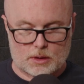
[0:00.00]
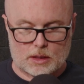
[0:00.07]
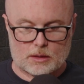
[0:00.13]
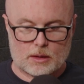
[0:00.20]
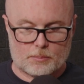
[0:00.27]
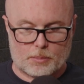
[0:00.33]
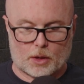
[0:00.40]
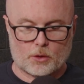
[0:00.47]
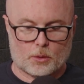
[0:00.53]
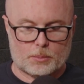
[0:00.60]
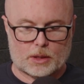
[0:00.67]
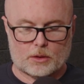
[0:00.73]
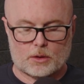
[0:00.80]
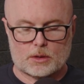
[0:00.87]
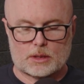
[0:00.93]
in bundle
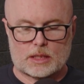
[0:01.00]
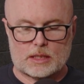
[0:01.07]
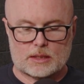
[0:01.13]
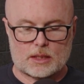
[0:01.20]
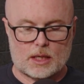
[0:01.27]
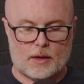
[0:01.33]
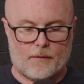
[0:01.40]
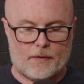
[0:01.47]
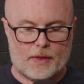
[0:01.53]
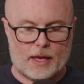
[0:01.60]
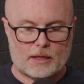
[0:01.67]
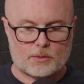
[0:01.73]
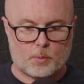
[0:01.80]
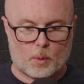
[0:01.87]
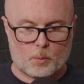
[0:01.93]
builders, is
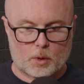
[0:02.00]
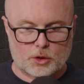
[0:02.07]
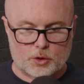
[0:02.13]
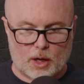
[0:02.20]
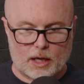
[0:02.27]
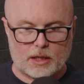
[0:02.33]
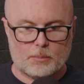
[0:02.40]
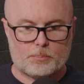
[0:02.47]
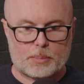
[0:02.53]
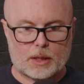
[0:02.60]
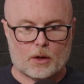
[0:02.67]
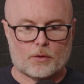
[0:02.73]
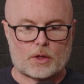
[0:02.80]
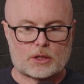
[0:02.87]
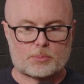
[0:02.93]
when we're trying to
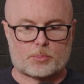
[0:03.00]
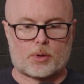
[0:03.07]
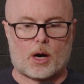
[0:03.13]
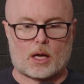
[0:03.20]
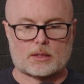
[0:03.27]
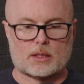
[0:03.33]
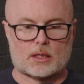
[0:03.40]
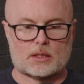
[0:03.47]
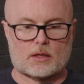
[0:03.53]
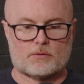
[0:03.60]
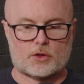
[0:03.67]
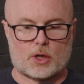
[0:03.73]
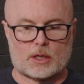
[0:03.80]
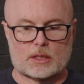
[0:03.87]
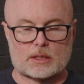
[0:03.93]
build this process of
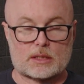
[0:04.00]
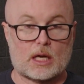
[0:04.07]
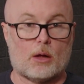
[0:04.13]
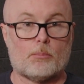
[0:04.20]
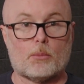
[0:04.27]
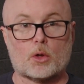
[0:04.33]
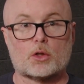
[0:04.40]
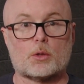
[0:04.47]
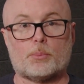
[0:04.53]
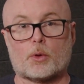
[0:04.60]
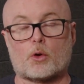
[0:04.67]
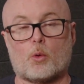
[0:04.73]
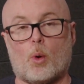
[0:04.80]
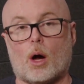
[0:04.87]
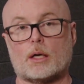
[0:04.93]
trying to sell multiple
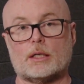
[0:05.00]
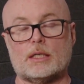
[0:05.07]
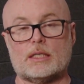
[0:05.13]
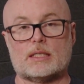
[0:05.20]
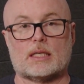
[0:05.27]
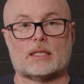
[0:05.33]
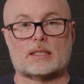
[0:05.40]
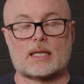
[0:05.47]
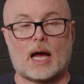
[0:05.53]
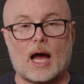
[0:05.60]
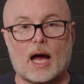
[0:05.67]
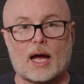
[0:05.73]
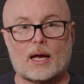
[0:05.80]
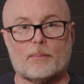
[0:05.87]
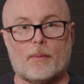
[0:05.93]
quantities at a
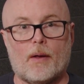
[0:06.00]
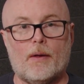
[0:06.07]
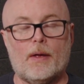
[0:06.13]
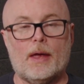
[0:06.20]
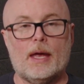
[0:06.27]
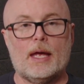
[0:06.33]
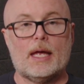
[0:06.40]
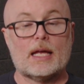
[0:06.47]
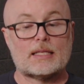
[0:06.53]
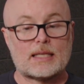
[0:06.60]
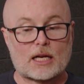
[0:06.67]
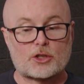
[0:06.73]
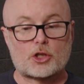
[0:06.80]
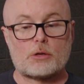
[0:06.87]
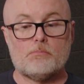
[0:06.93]
time, it's
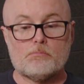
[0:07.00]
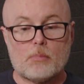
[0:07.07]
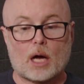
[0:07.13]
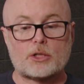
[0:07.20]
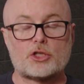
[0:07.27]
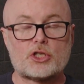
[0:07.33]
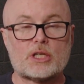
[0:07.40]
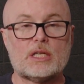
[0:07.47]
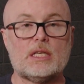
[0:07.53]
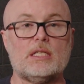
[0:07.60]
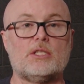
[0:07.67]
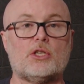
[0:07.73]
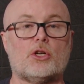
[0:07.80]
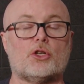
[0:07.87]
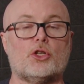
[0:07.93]
actually much
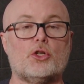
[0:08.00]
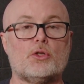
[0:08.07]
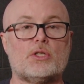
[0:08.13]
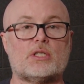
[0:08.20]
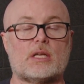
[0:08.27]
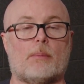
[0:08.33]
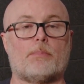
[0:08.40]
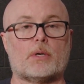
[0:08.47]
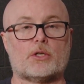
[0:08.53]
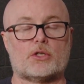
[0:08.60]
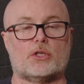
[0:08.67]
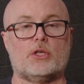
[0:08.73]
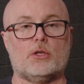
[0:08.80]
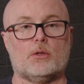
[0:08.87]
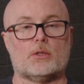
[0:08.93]
easier to use separate
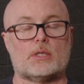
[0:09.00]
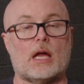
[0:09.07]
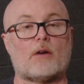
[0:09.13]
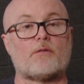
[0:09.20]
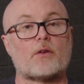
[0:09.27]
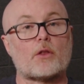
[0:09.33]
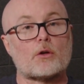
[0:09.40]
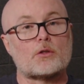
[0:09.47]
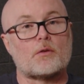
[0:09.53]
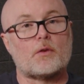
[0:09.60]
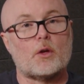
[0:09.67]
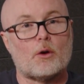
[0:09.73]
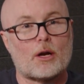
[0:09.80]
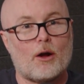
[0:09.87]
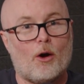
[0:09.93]
SKUs. Now, for those of
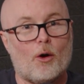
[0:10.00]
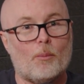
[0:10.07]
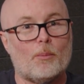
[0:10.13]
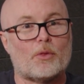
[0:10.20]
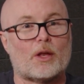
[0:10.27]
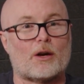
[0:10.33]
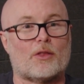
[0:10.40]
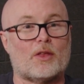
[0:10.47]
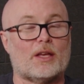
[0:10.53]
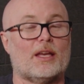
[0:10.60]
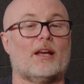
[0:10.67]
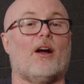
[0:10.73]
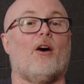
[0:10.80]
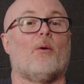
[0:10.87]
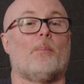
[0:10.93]
you at home that are
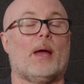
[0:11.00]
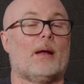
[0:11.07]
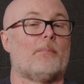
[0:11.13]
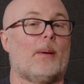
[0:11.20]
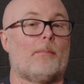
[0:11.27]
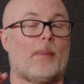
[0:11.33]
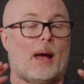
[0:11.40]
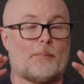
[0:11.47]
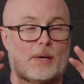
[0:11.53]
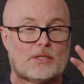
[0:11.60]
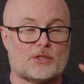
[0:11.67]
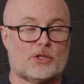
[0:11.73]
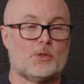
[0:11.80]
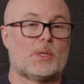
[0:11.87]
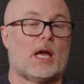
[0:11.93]
thinking, oh man, Matt, my
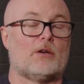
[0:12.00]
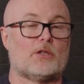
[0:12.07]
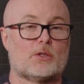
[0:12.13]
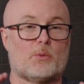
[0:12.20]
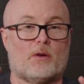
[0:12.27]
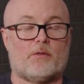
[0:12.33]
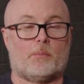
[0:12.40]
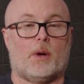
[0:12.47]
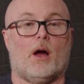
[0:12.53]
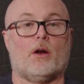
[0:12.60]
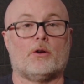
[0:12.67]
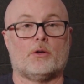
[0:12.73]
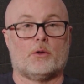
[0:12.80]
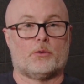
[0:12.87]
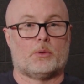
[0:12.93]
SKU count just went from
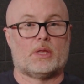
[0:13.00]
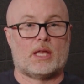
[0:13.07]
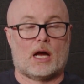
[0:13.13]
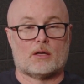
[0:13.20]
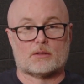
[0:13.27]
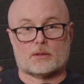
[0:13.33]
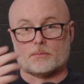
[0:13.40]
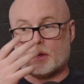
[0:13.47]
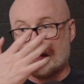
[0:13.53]
100 to 3,000.